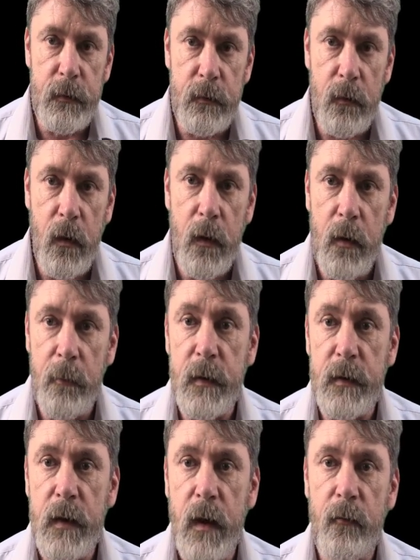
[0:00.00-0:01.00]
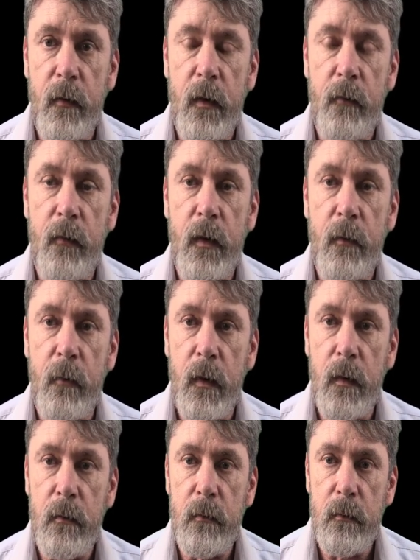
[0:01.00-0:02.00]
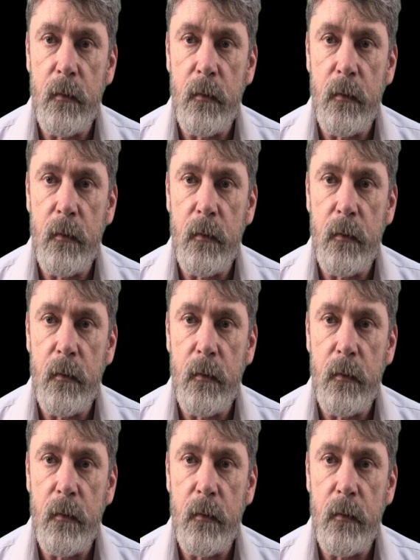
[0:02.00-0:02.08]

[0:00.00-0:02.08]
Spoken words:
documents that very, very well.